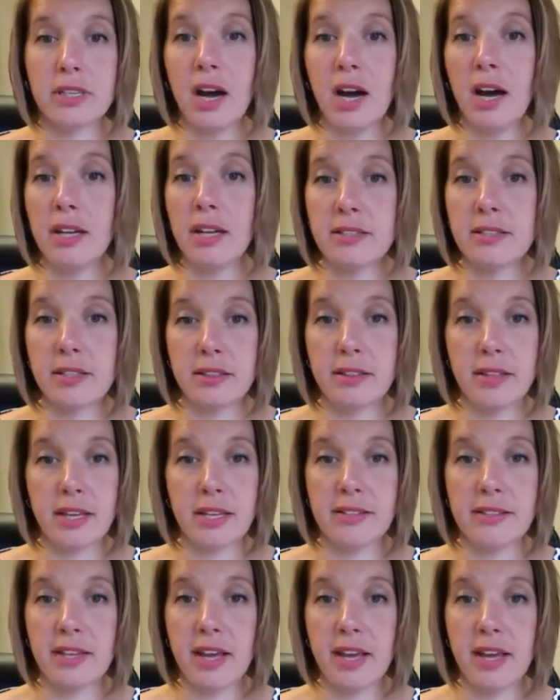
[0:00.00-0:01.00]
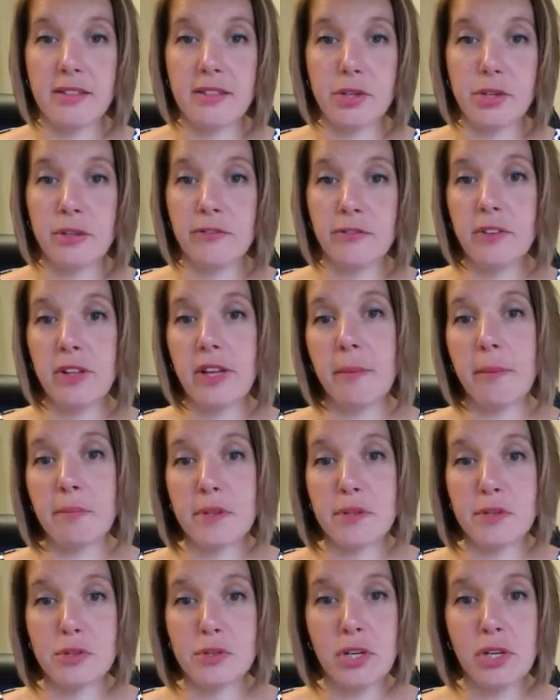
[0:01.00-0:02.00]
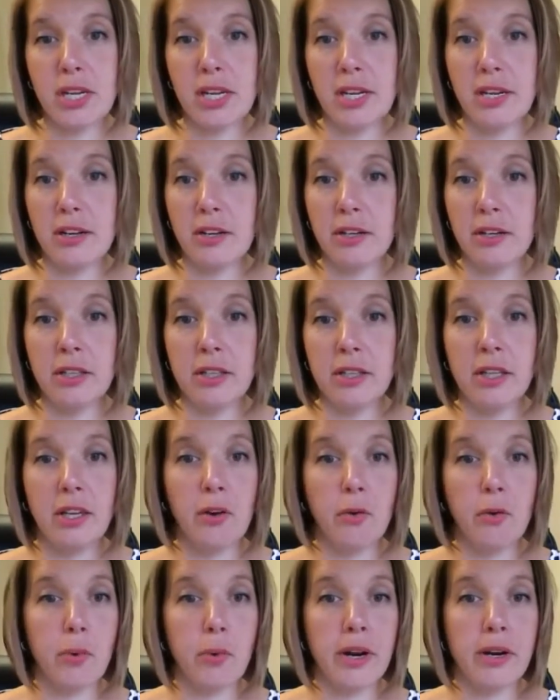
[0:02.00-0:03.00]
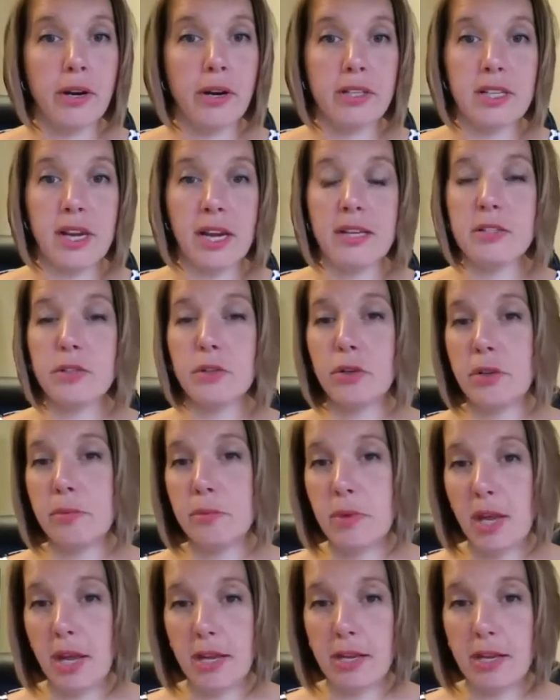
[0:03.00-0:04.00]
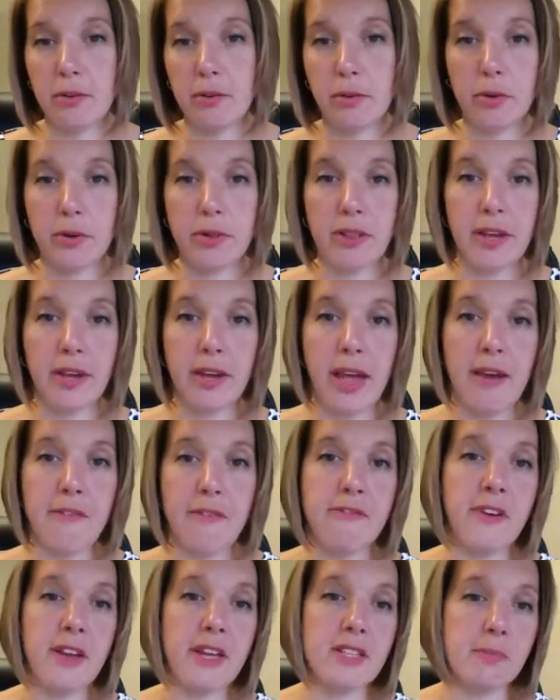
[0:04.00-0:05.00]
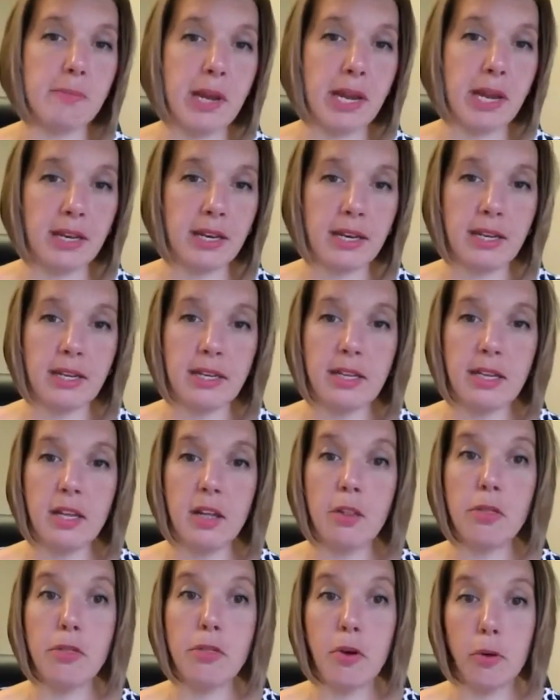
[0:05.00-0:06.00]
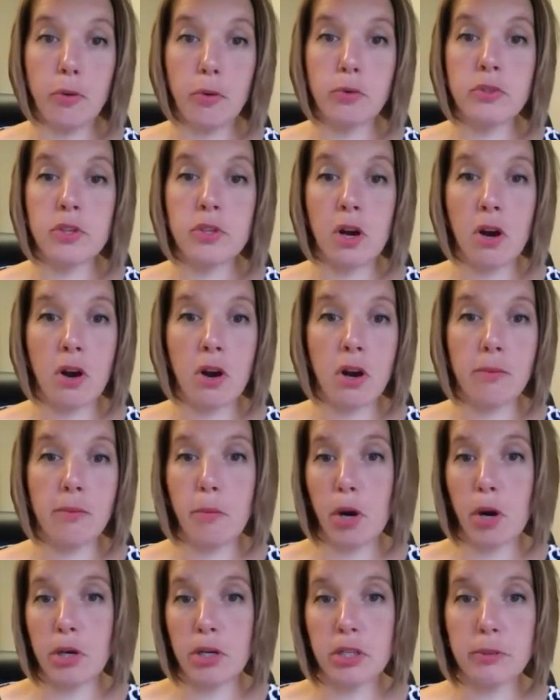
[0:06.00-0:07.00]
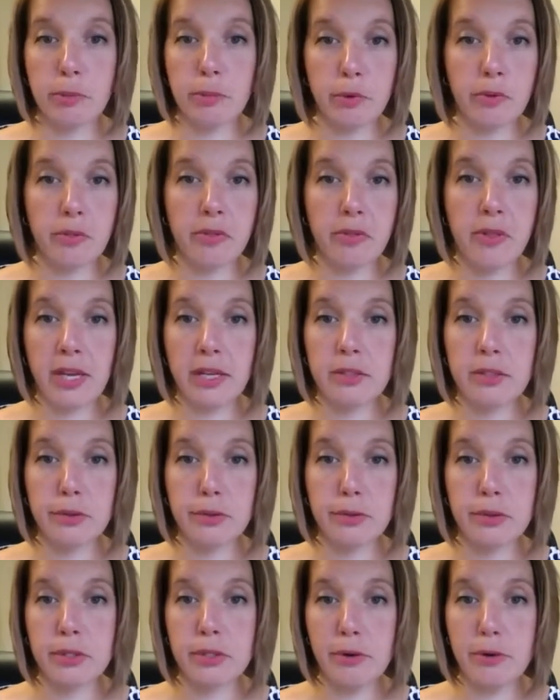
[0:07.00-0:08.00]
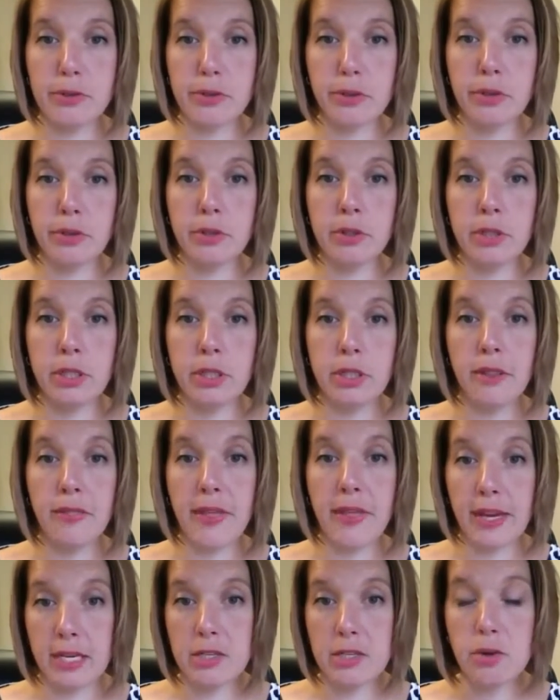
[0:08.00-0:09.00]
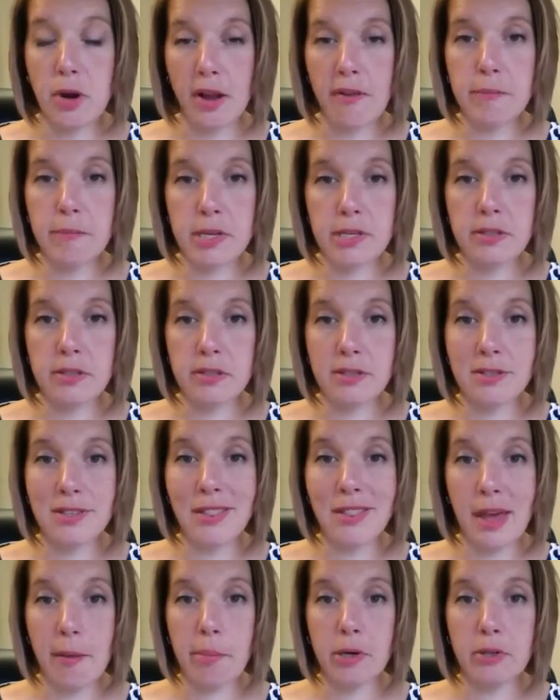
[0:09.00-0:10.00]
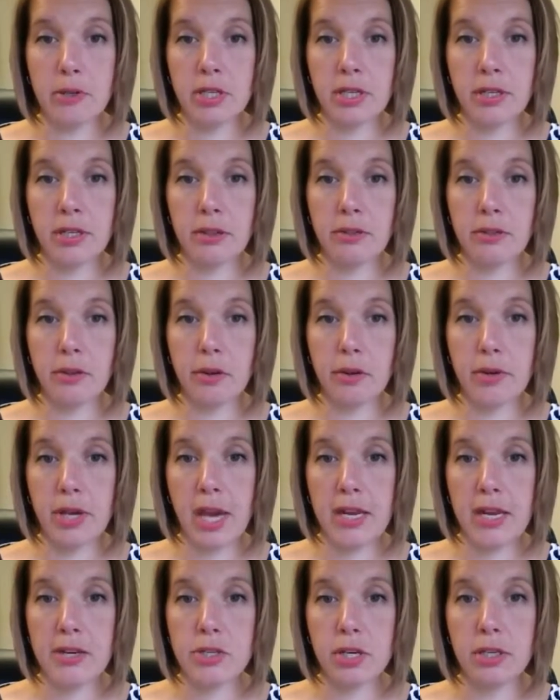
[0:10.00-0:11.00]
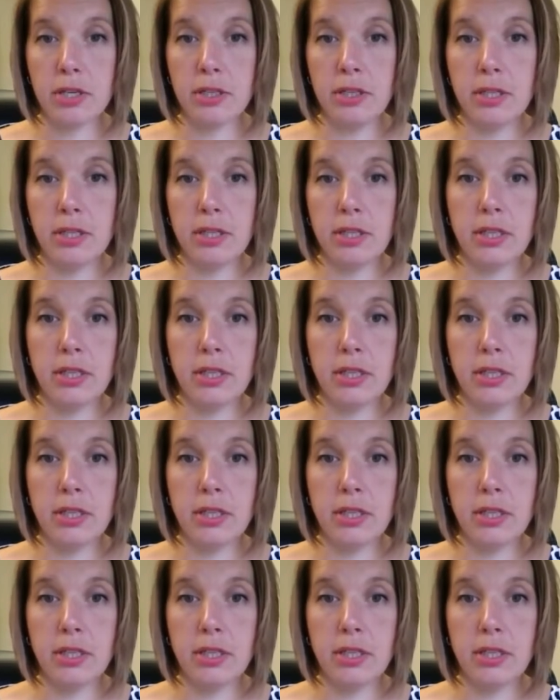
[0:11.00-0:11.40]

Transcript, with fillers: does constant things at the Chick-fil-A up the street here where it's ice cream night or they have face painting. Those are marketable things through social that can drive business to that particular location.